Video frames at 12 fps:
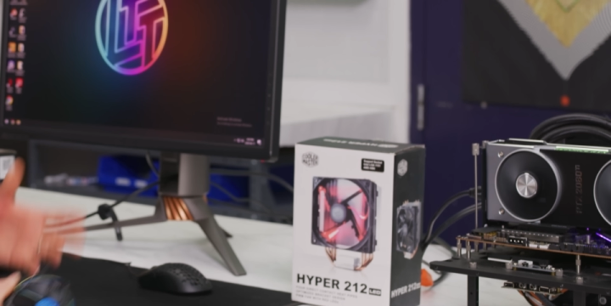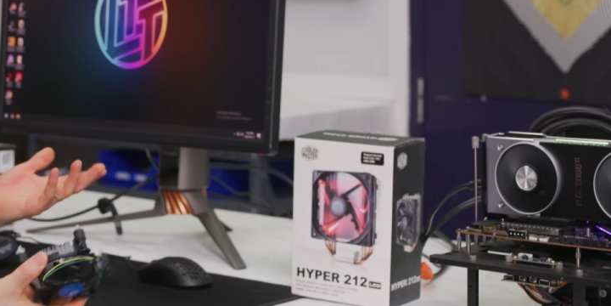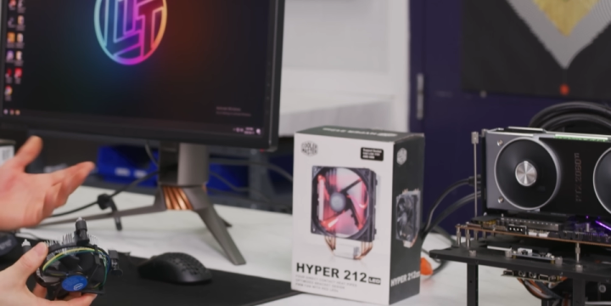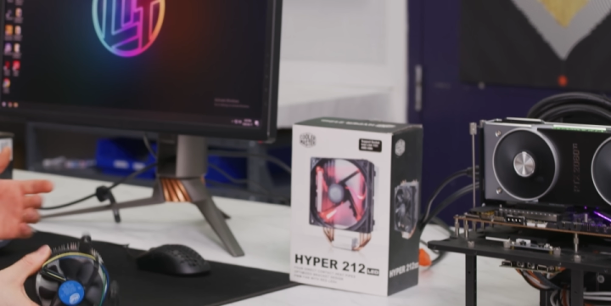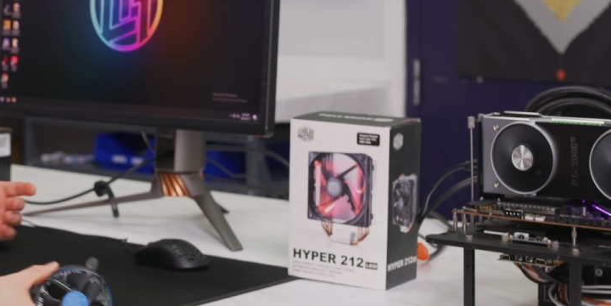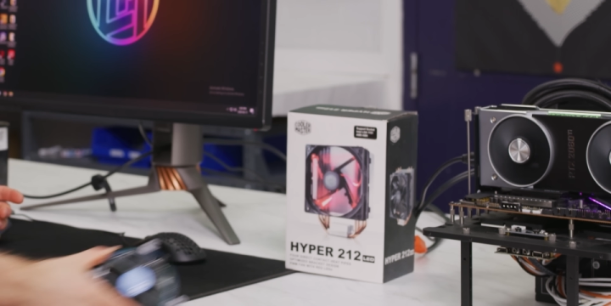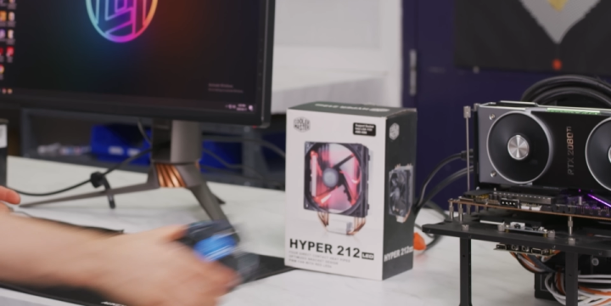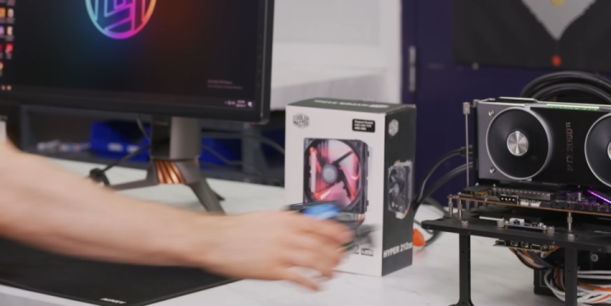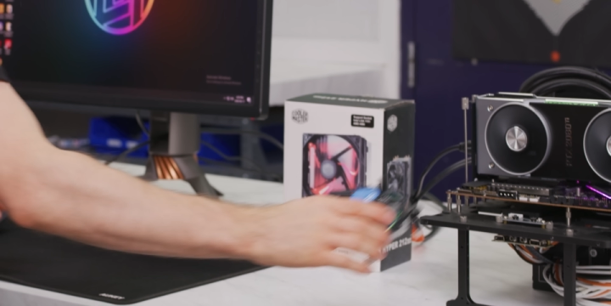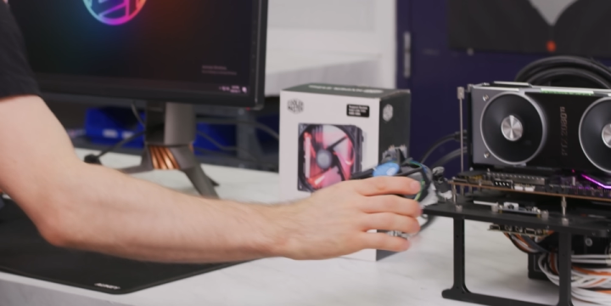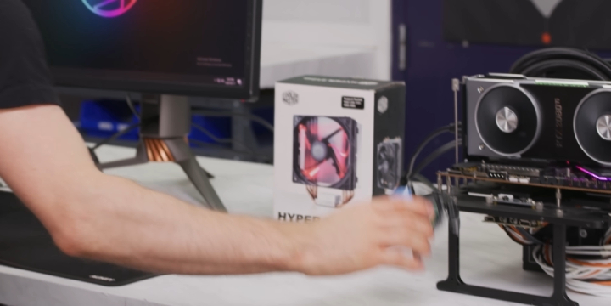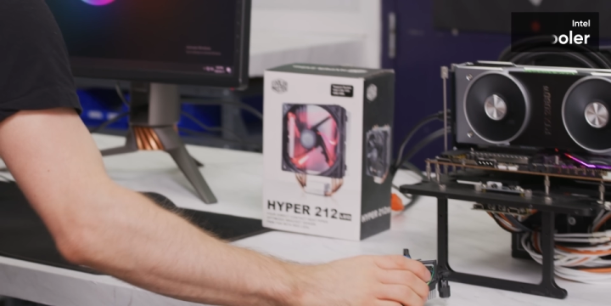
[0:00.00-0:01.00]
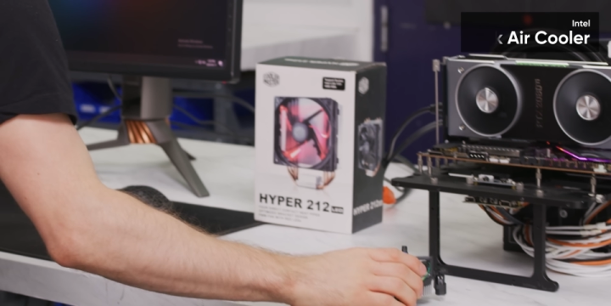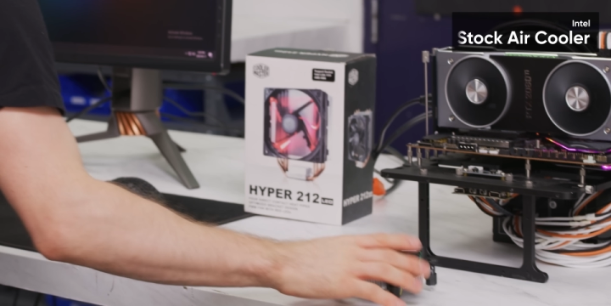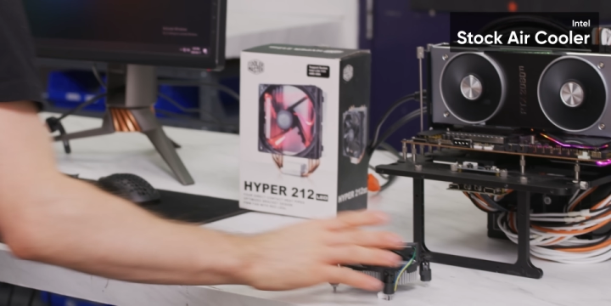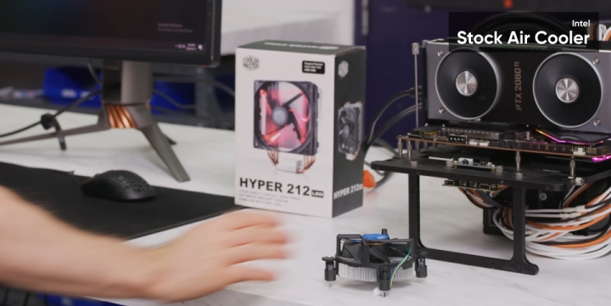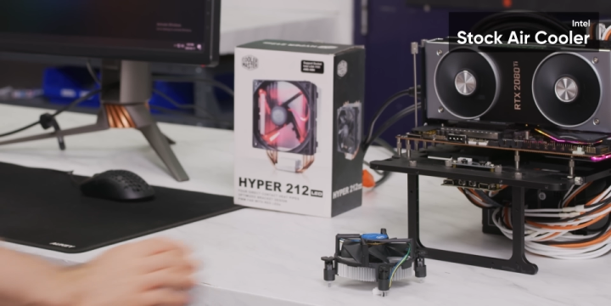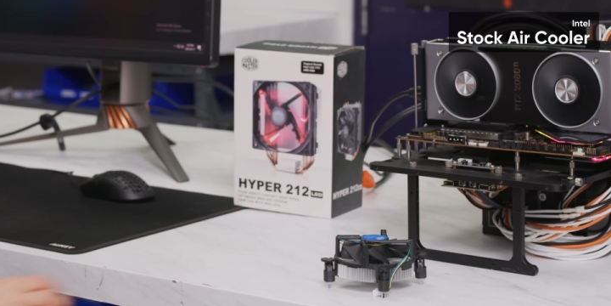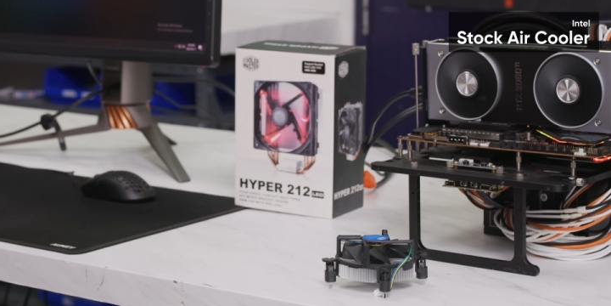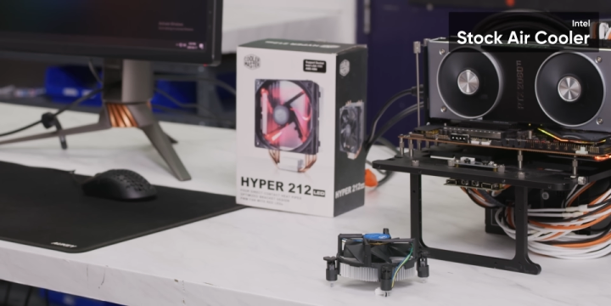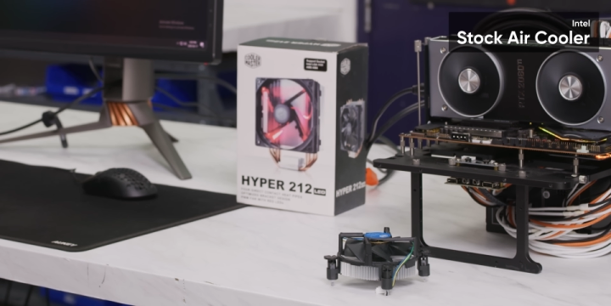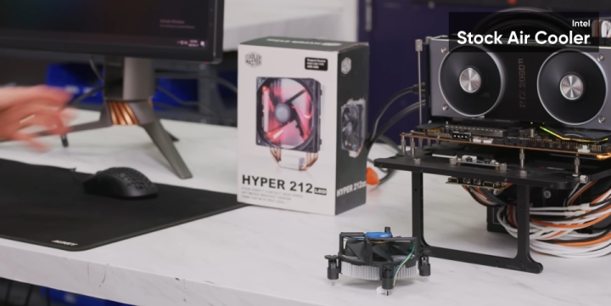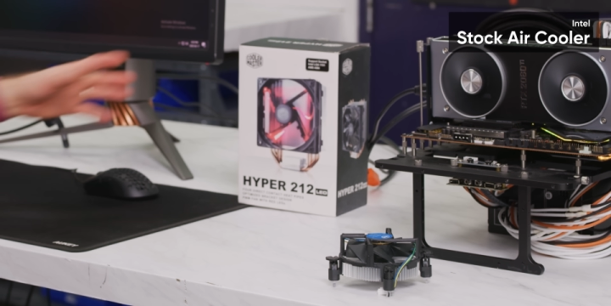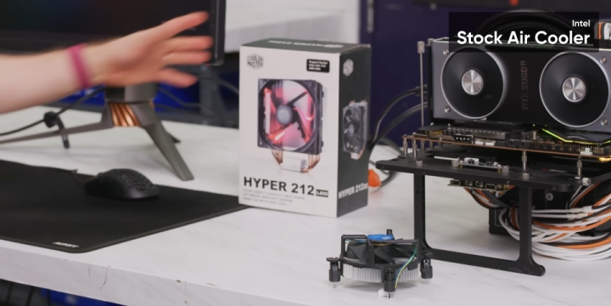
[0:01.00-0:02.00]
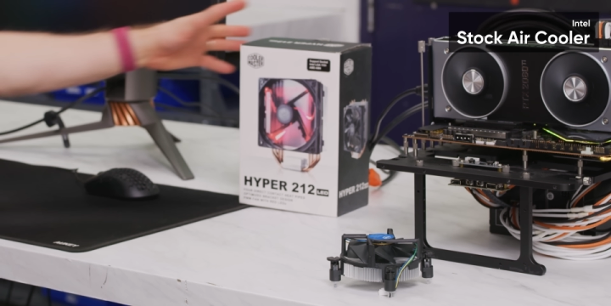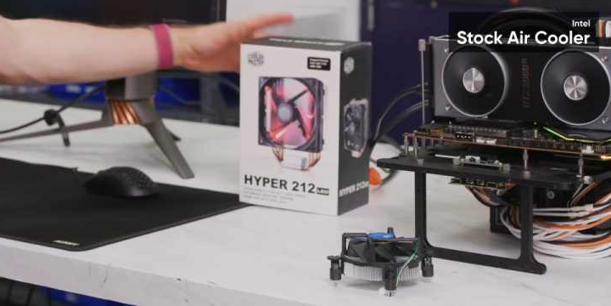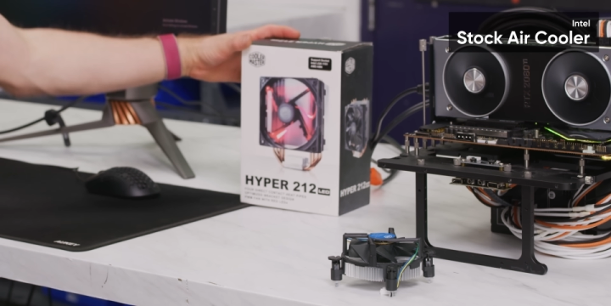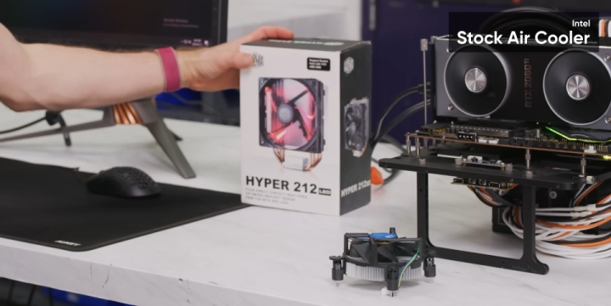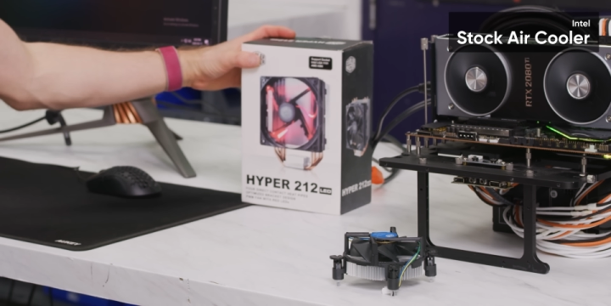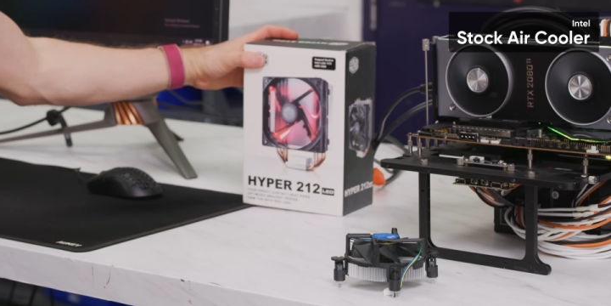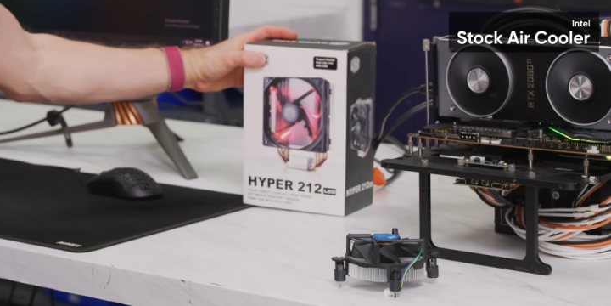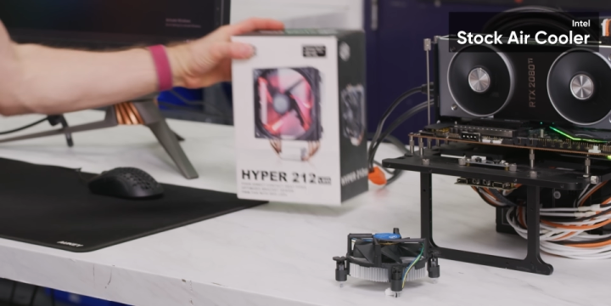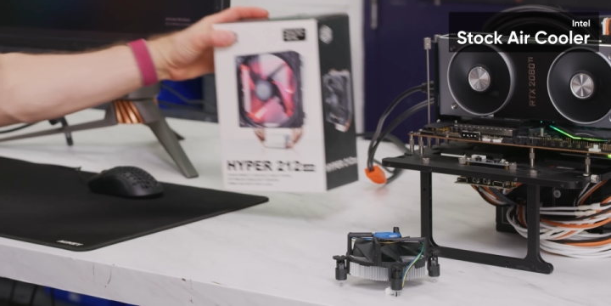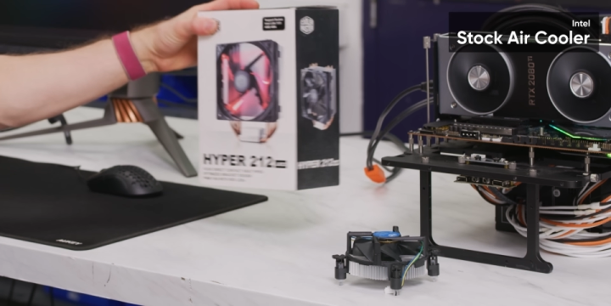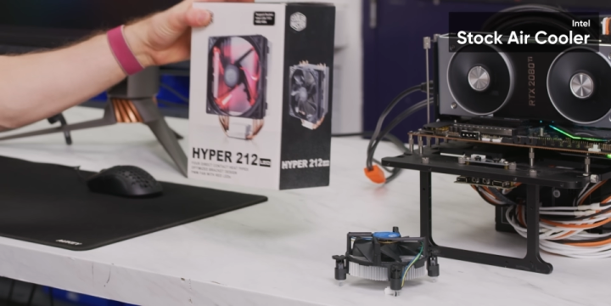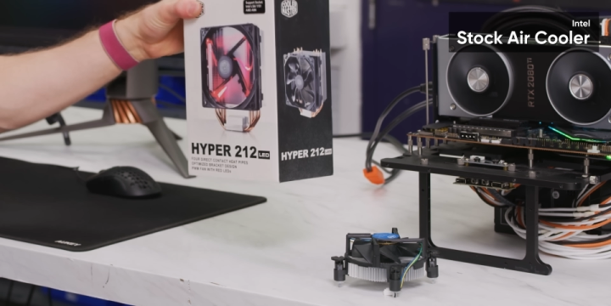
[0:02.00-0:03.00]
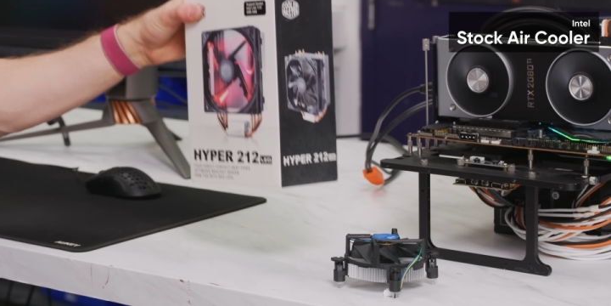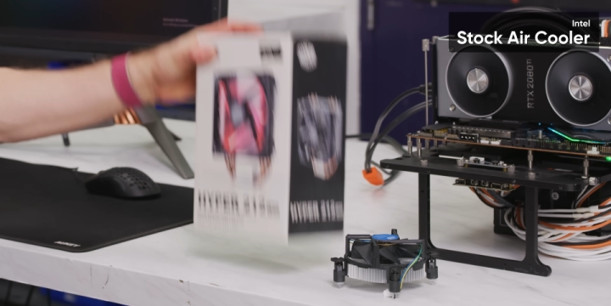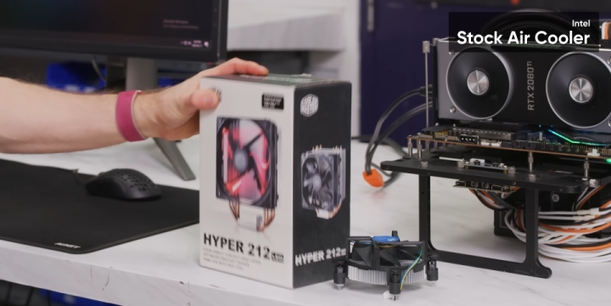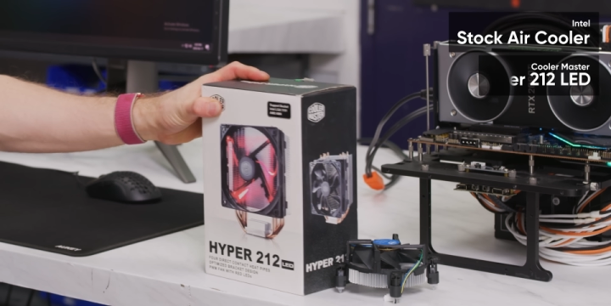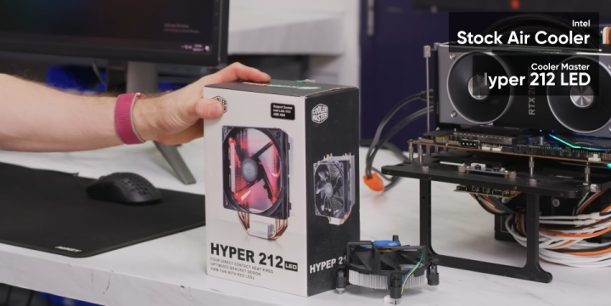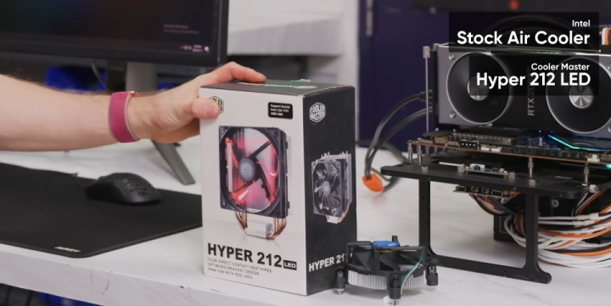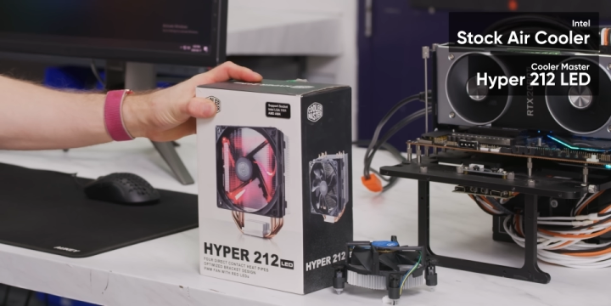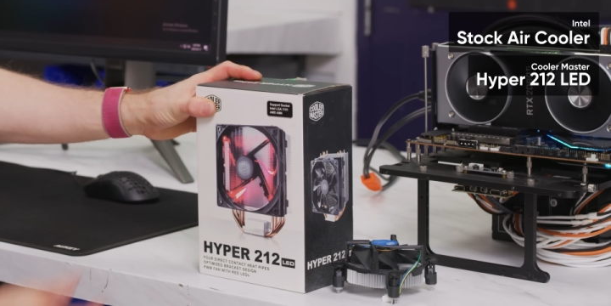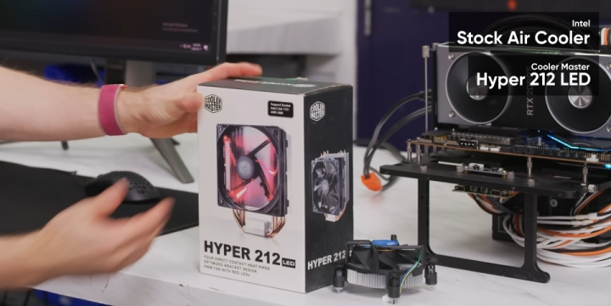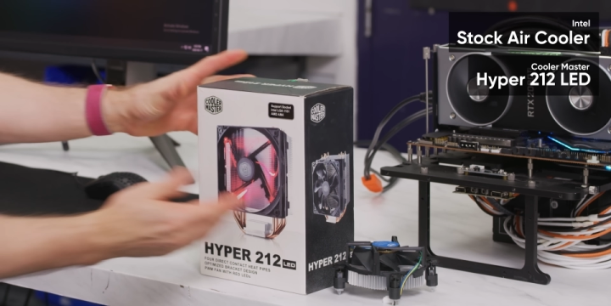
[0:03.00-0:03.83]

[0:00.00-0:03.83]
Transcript: Nobody's mouth can be seen.